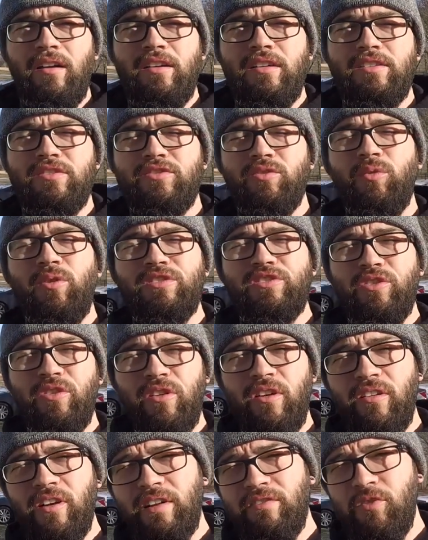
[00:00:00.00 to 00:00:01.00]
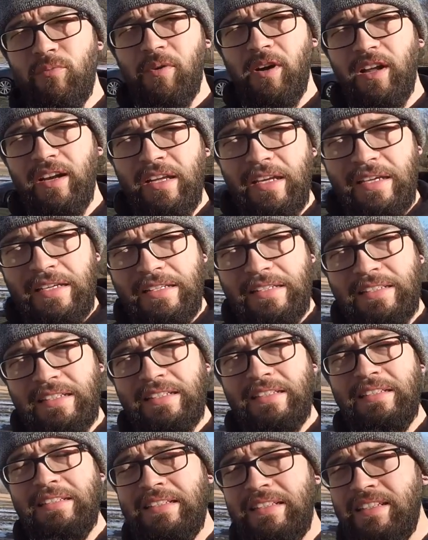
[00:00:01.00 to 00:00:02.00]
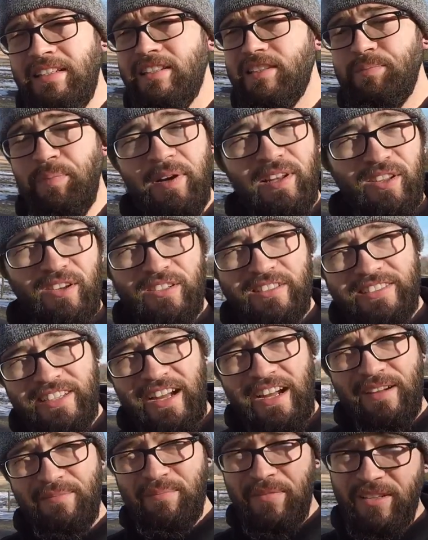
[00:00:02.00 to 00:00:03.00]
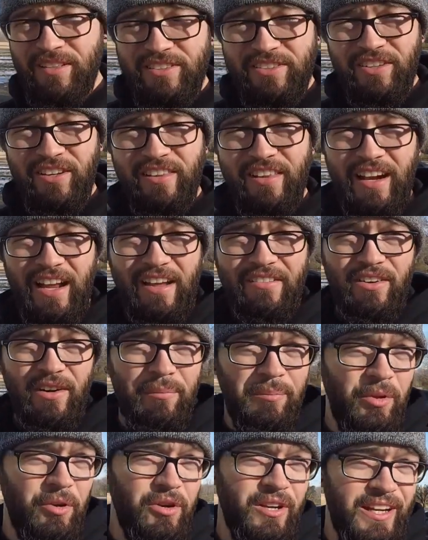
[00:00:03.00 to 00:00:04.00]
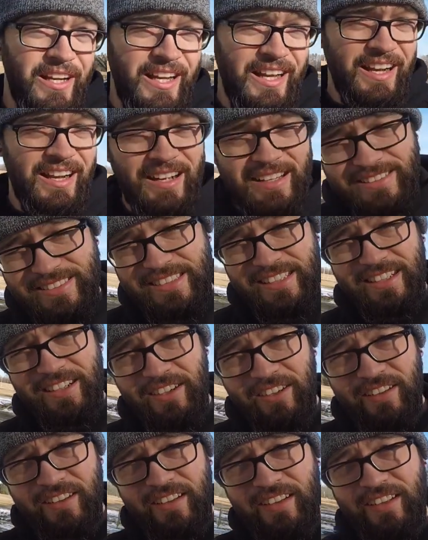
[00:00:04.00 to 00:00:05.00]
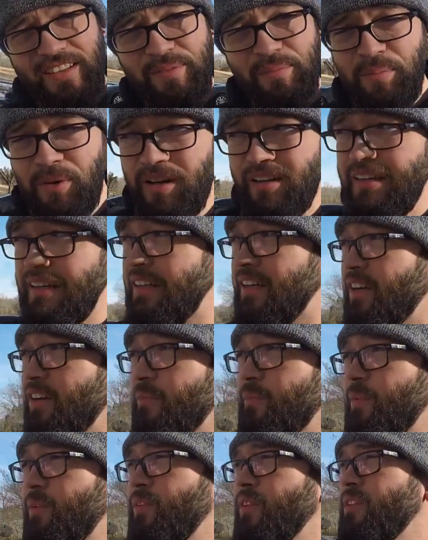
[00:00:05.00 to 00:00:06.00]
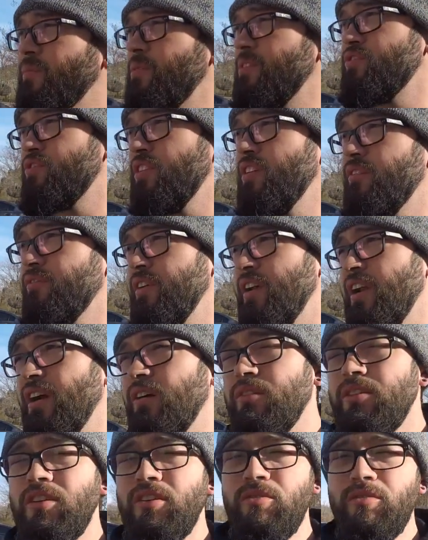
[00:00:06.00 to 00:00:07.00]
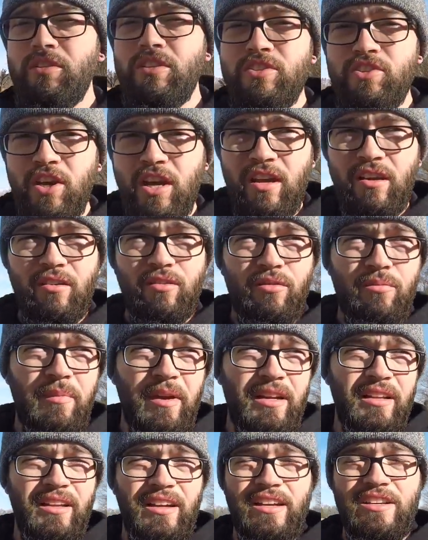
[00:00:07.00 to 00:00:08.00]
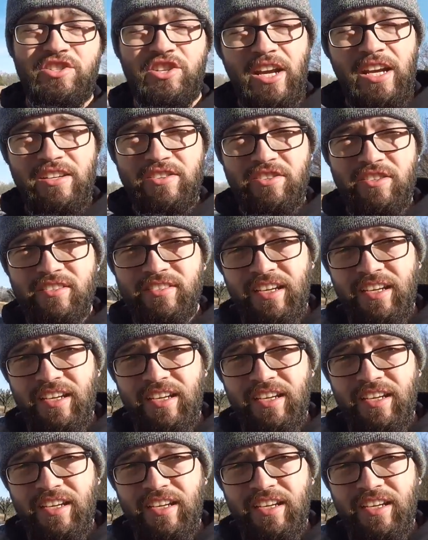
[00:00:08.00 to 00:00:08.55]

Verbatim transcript: So, what's going on, everybody? It's been a long time. Sorry that I haven't uploaded any content here lately, but we've really been trying to find out what to do with the channel. we made a lot of changes.